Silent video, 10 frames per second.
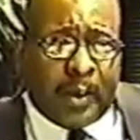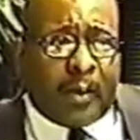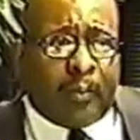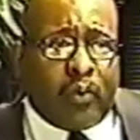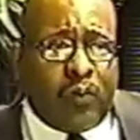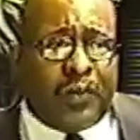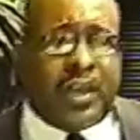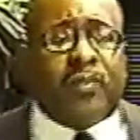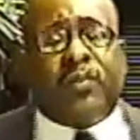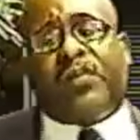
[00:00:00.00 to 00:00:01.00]

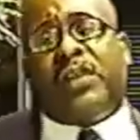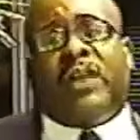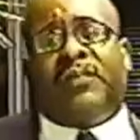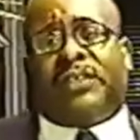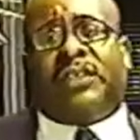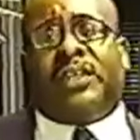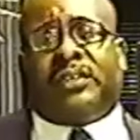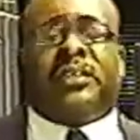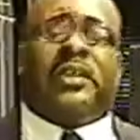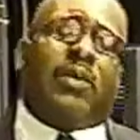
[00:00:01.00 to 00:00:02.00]
moving within our
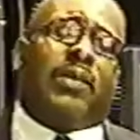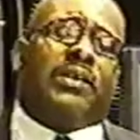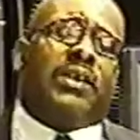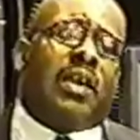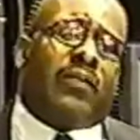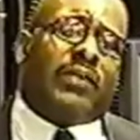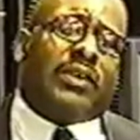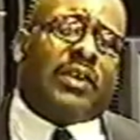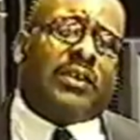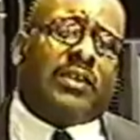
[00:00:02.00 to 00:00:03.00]
vicinity. Now, it is in our
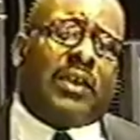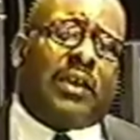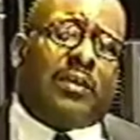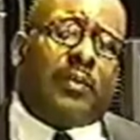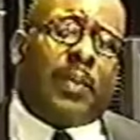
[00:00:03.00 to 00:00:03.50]
vicinity,